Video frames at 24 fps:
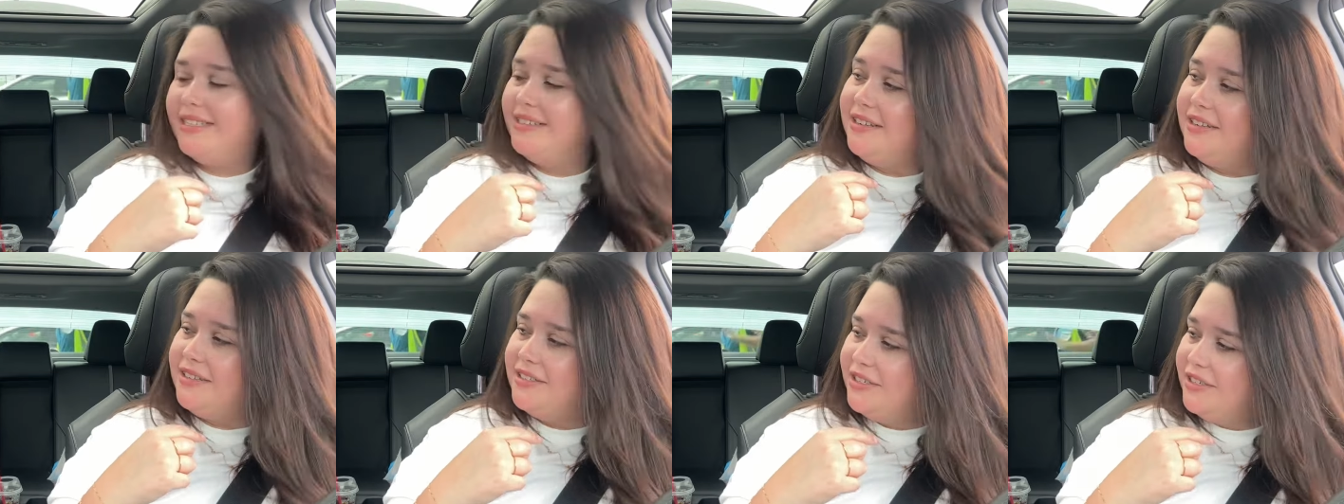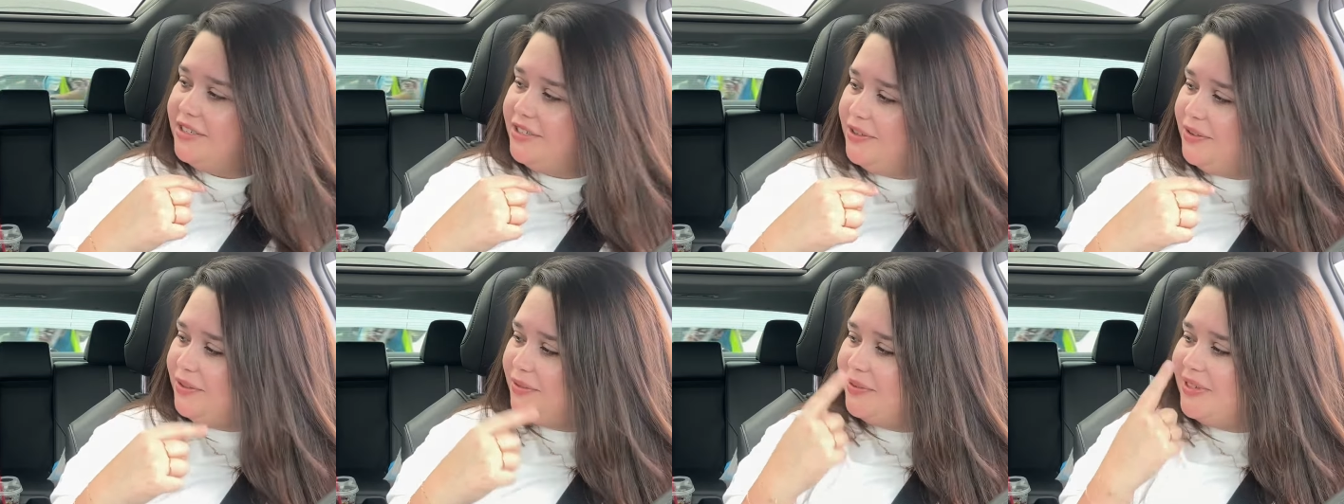lost a
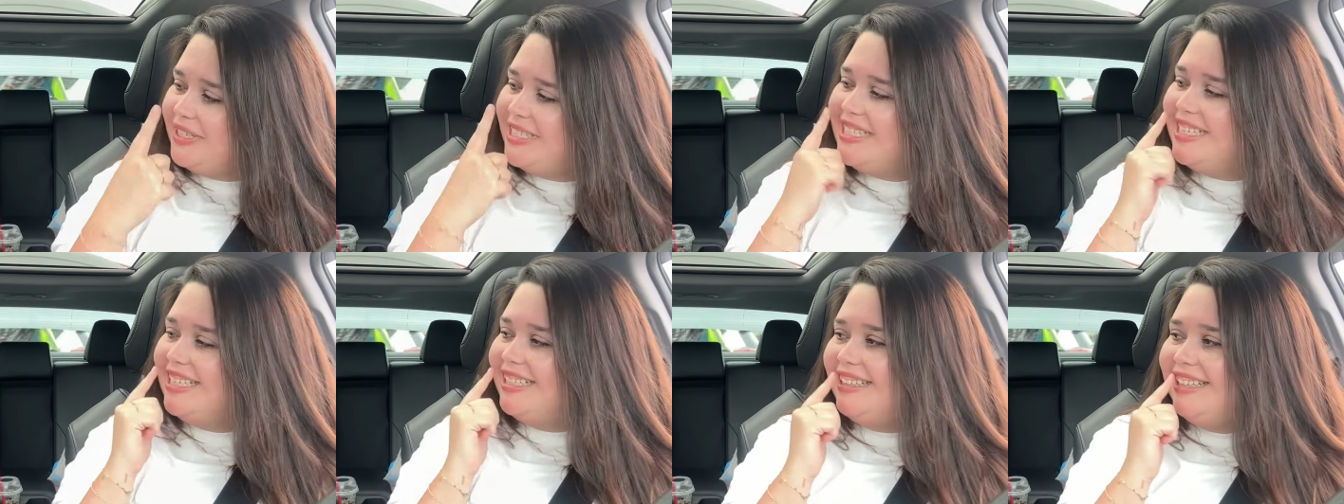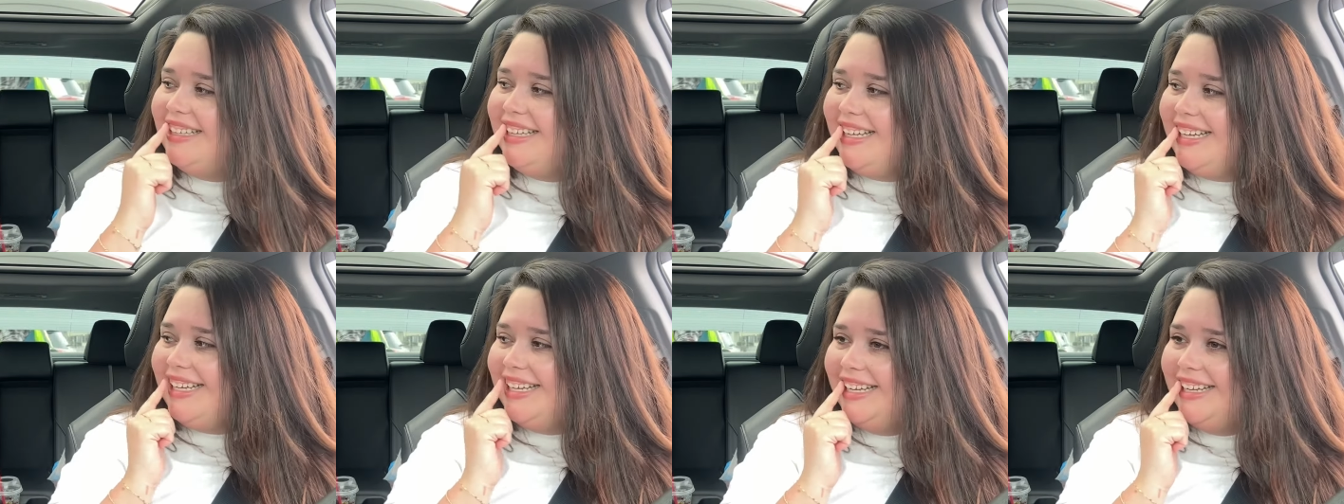tooth
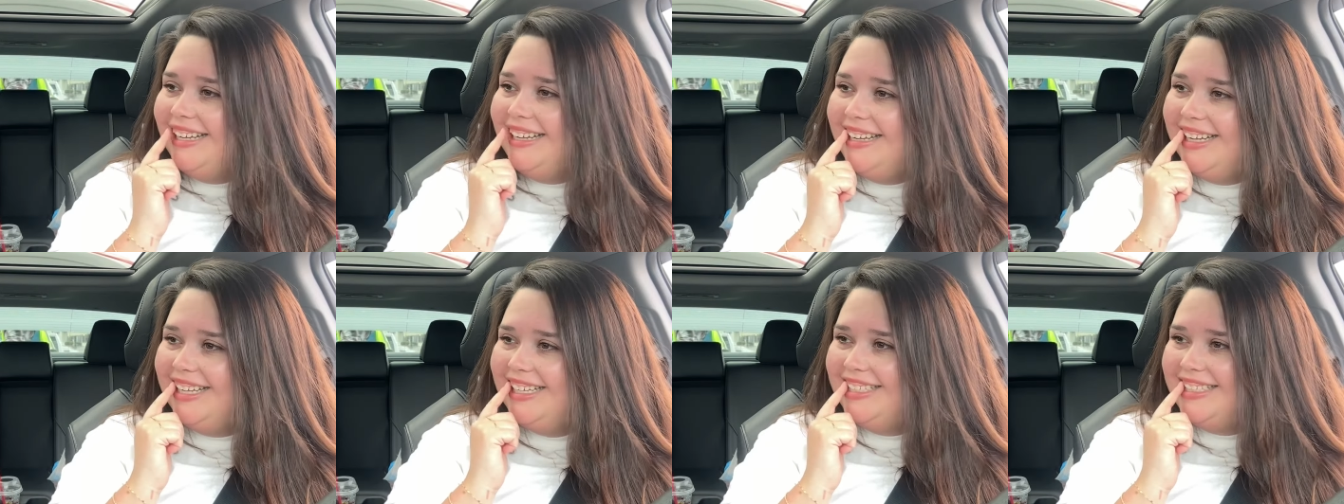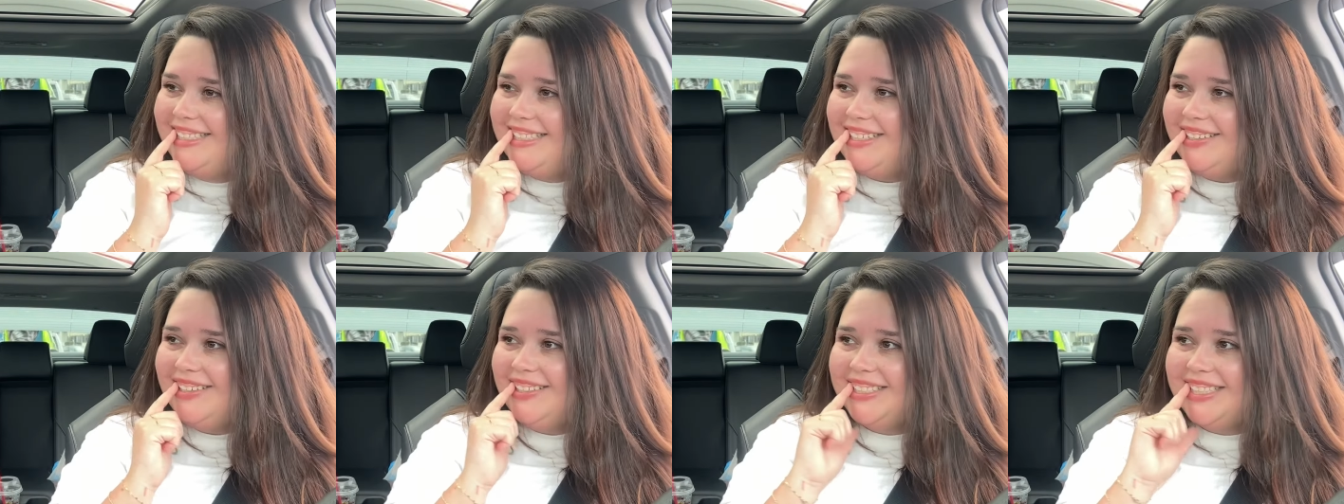recently. Yeah,
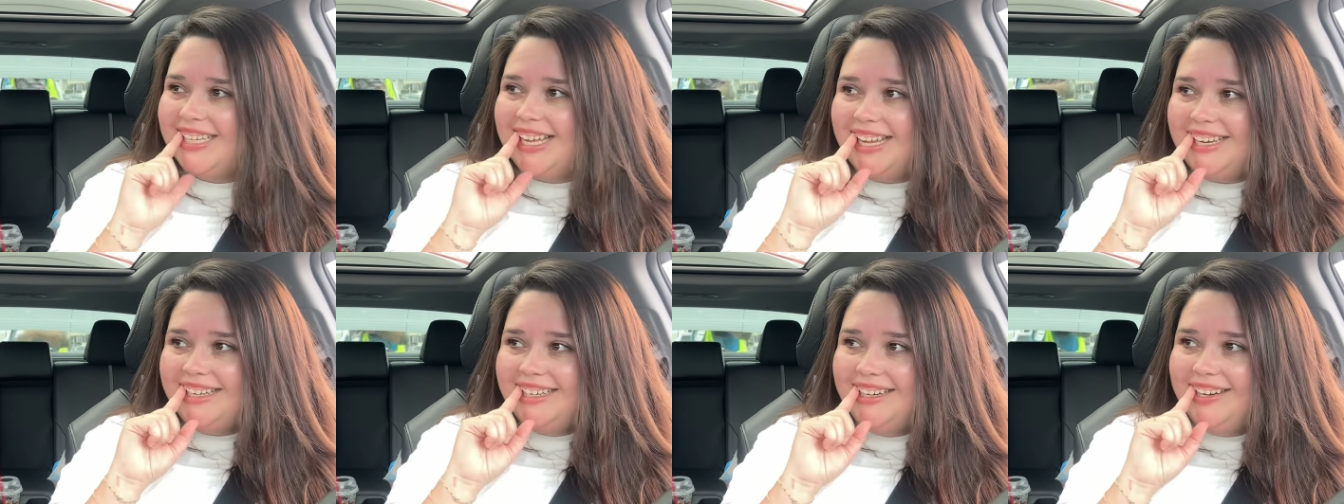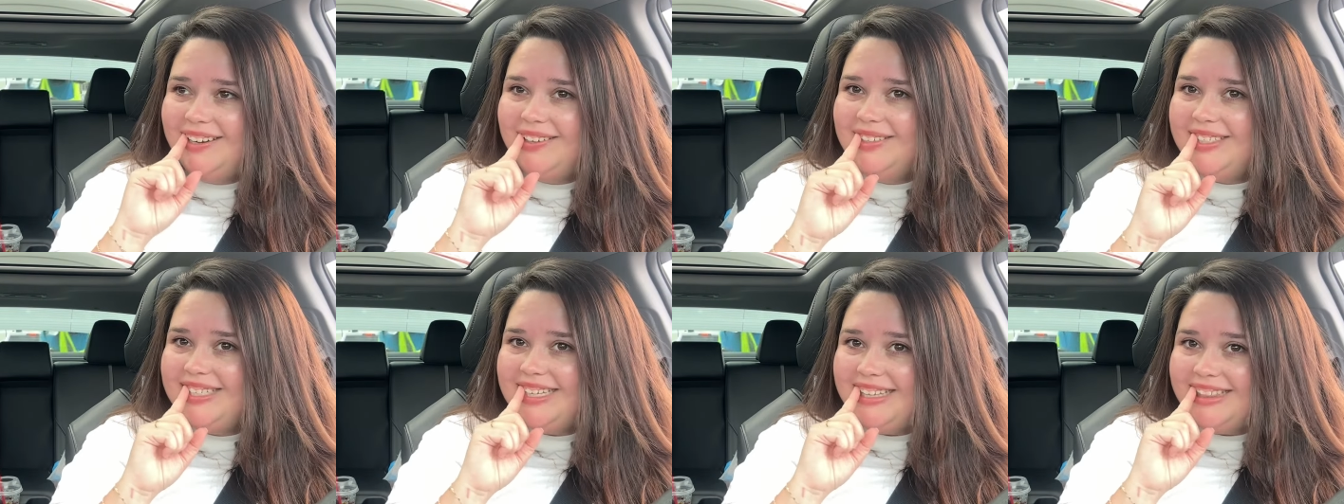Zoo's got
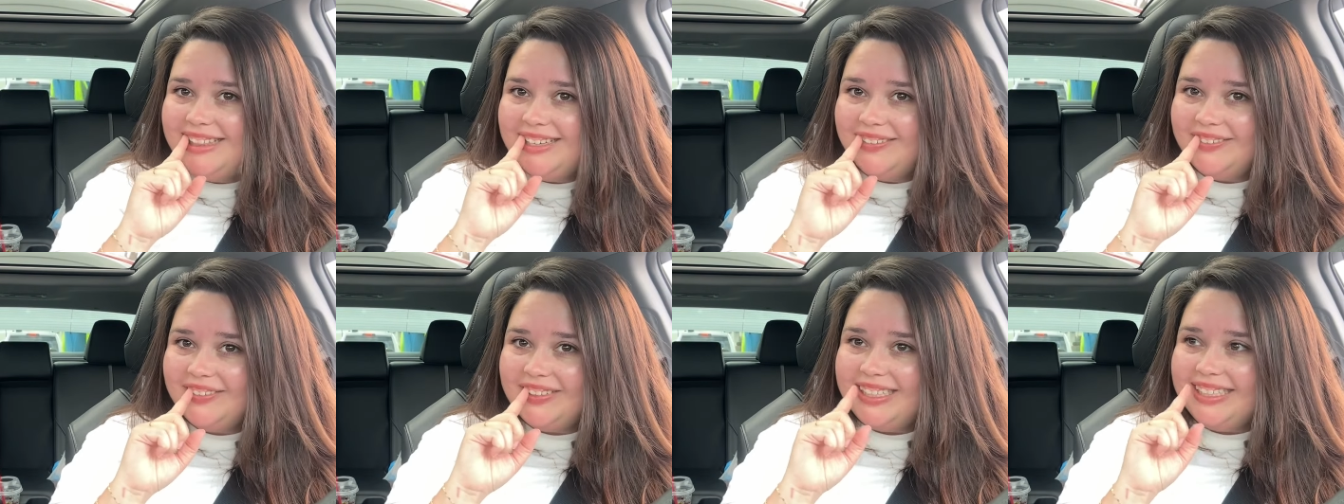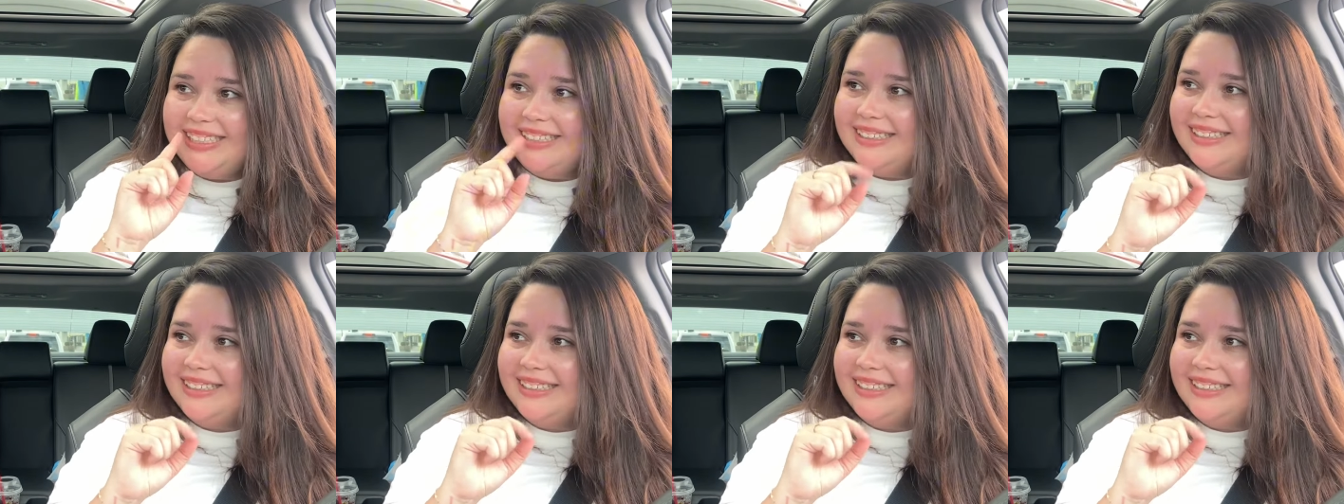no teeth over here.